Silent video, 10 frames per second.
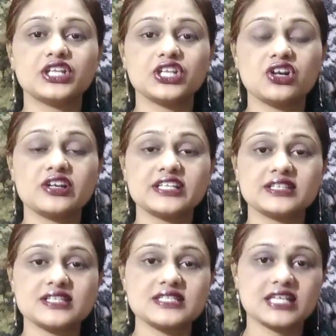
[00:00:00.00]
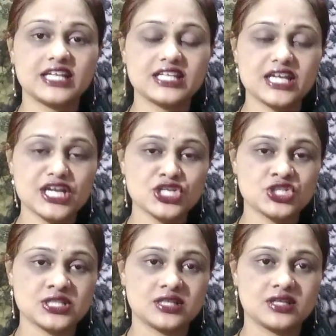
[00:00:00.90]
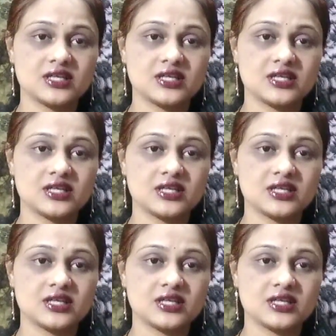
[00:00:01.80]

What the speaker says: curing this ADHD.